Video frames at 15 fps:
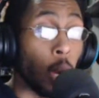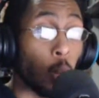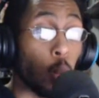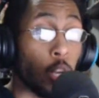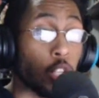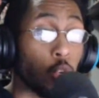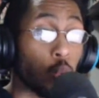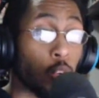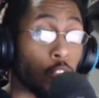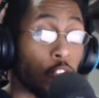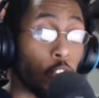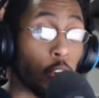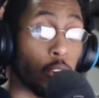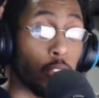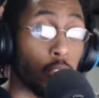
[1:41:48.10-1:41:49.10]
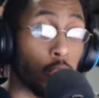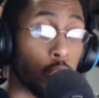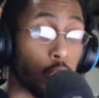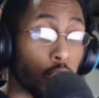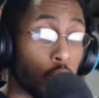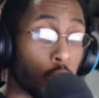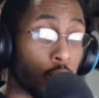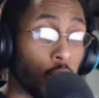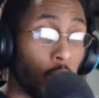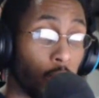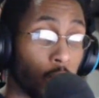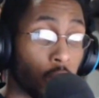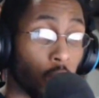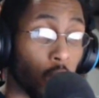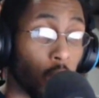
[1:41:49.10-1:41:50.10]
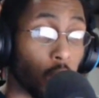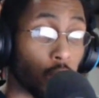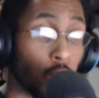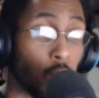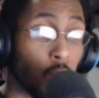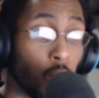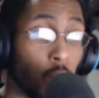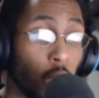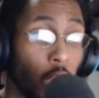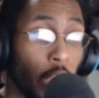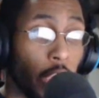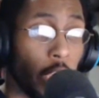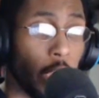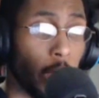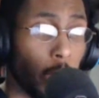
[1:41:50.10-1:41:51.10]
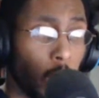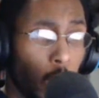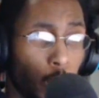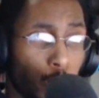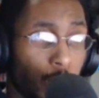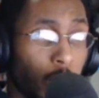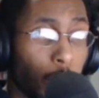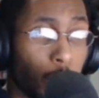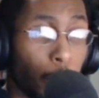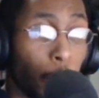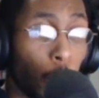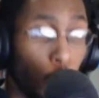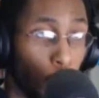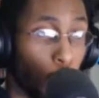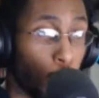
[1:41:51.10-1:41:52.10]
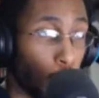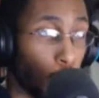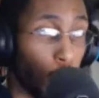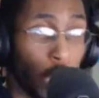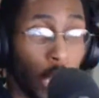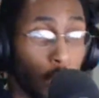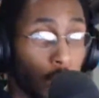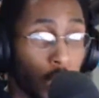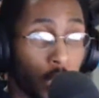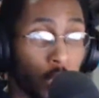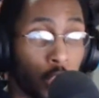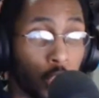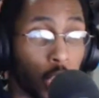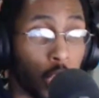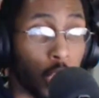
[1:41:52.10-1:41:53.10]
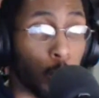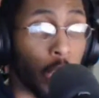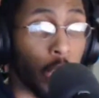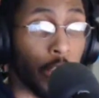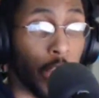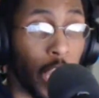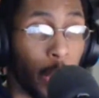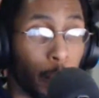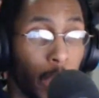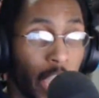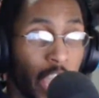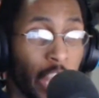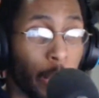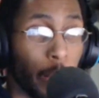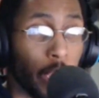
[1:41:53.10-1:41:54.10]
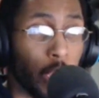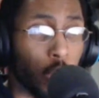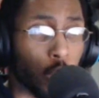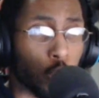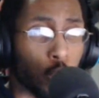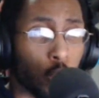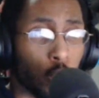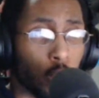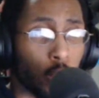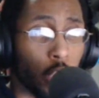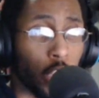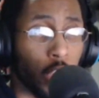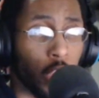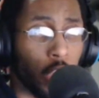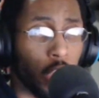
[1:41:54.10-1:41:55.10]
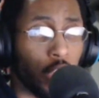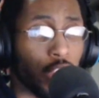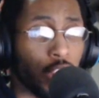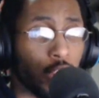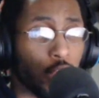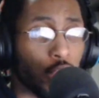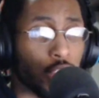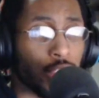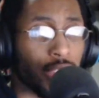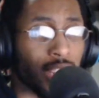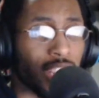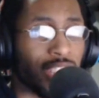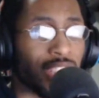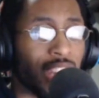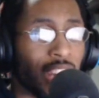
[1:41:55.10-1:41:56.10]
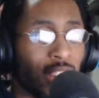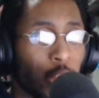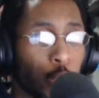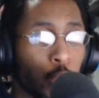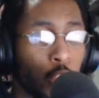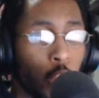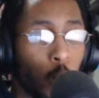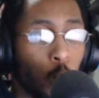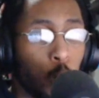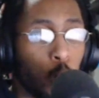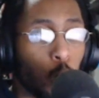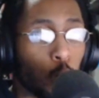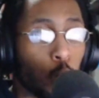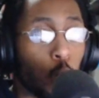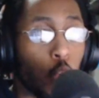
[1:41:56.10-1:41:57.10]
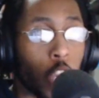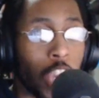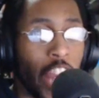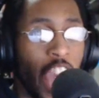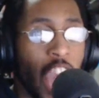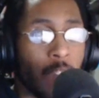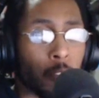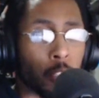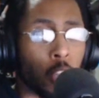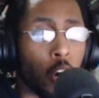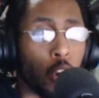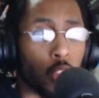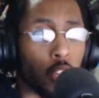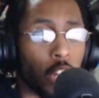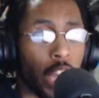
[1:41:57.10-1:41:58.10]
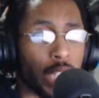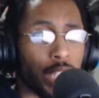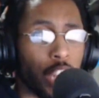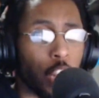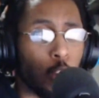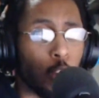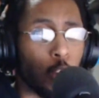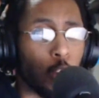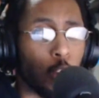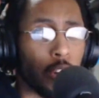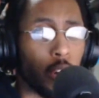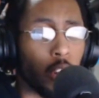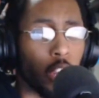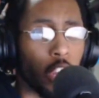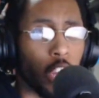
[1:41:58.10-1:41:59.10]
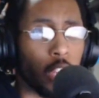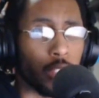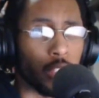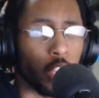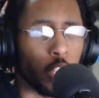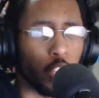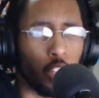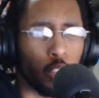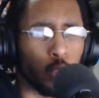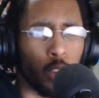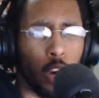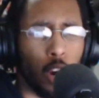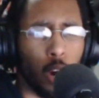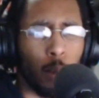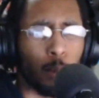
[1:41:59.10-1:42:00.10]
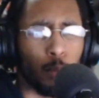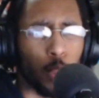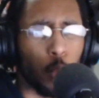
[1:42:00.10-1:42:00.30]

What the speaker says: when you refer to your stuff as a cartoon, and maybe point out that it's inspired by anime, certainly. And it's not like you're gonna look at Avatar: The Last Airbender and say, "Oh no,